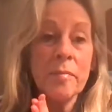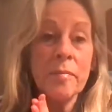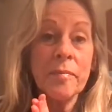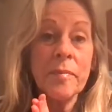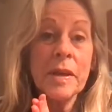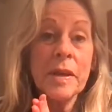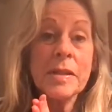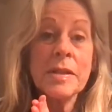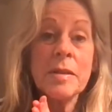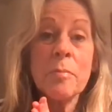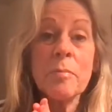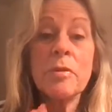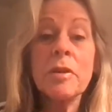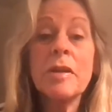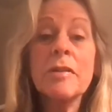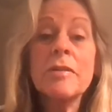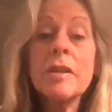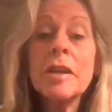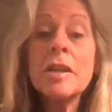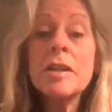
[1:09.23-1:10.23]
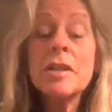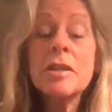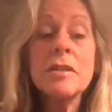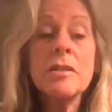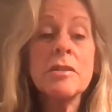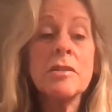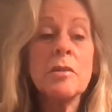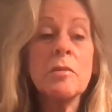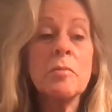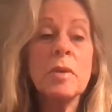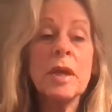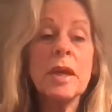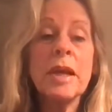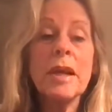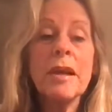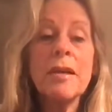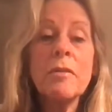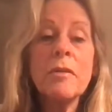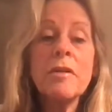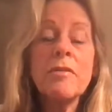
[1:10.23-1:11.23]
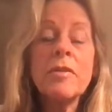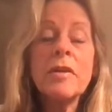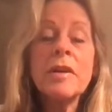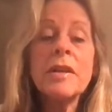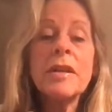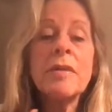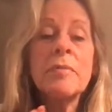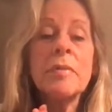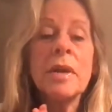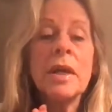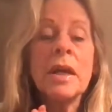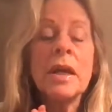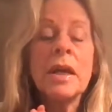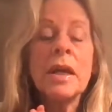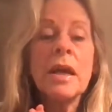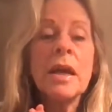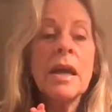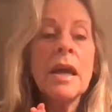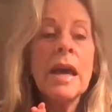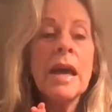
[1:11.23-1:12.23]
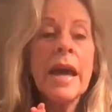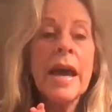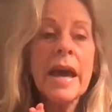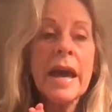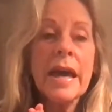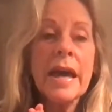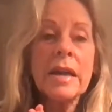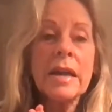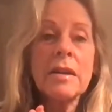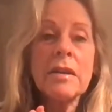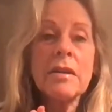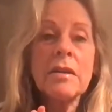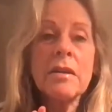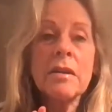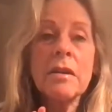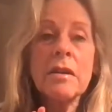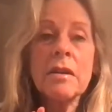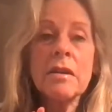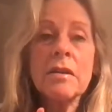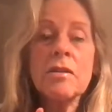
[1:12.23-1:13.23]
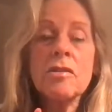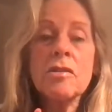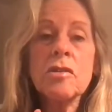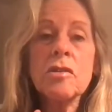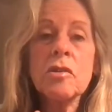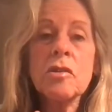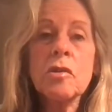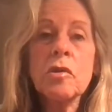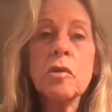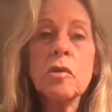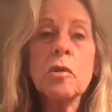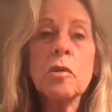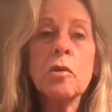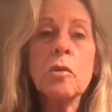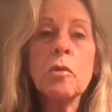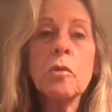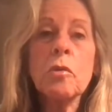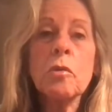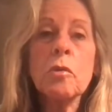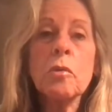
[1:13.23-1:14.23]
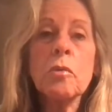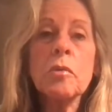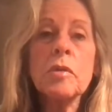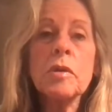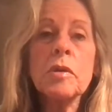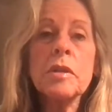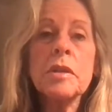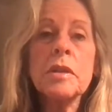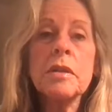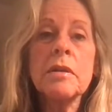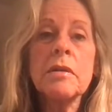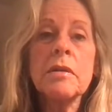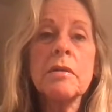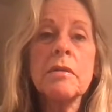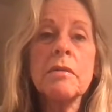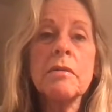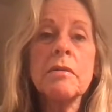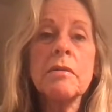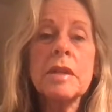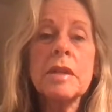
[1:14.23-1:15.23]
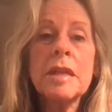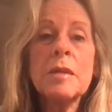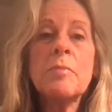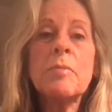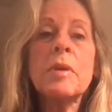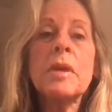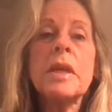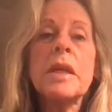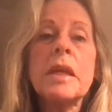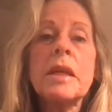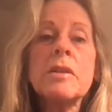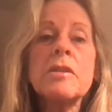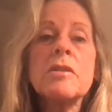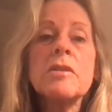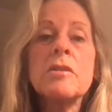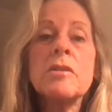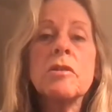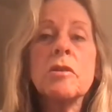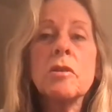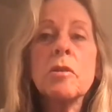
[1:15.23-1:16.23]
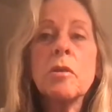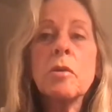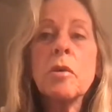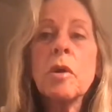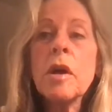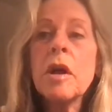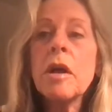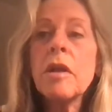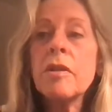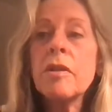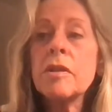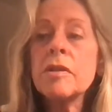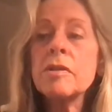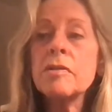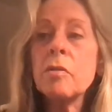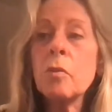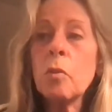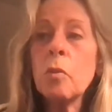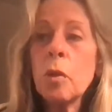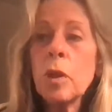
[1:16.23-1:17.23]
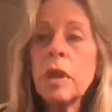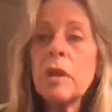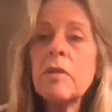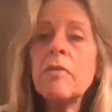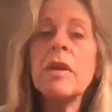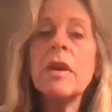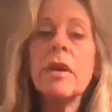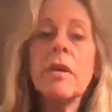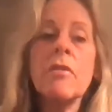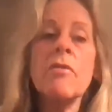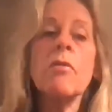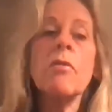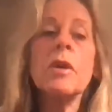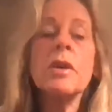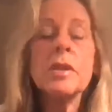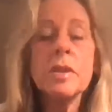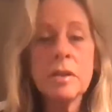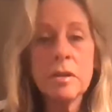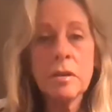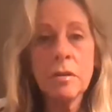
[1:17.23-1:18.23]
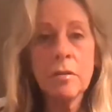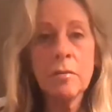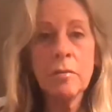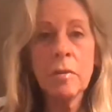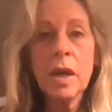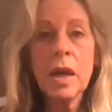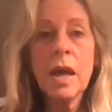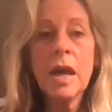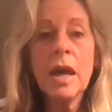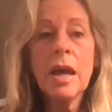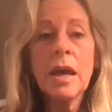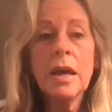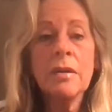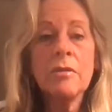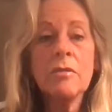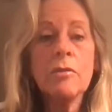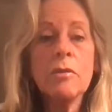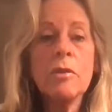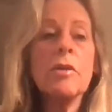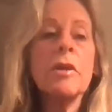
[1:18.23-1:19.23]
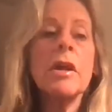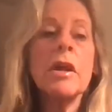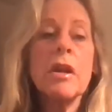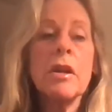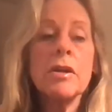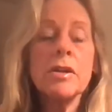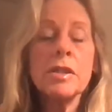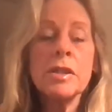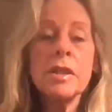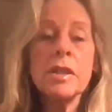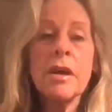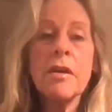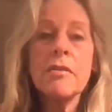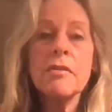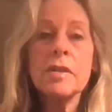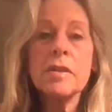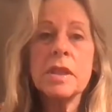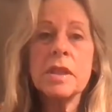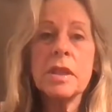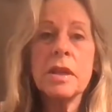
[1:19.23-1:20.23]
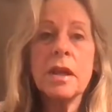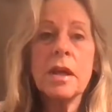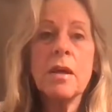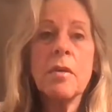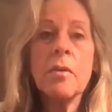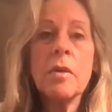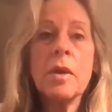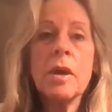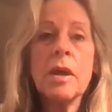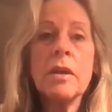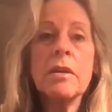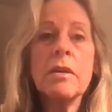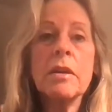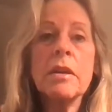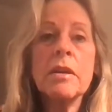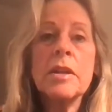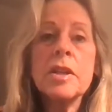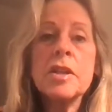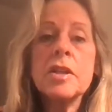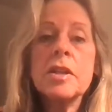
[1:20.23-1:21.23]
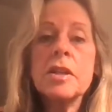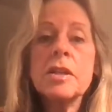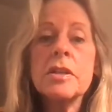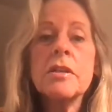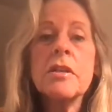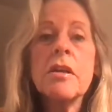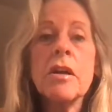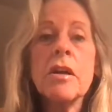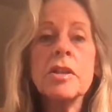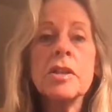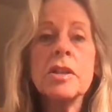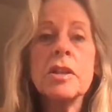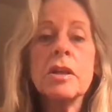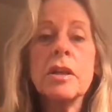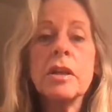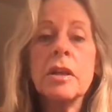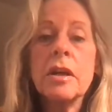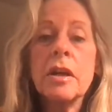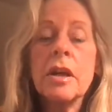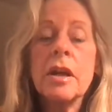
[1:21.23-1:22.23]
it's a privilege to be here with Phillip and to deepen into this weaving of wisdom and rooting ourselves in Indigenous culture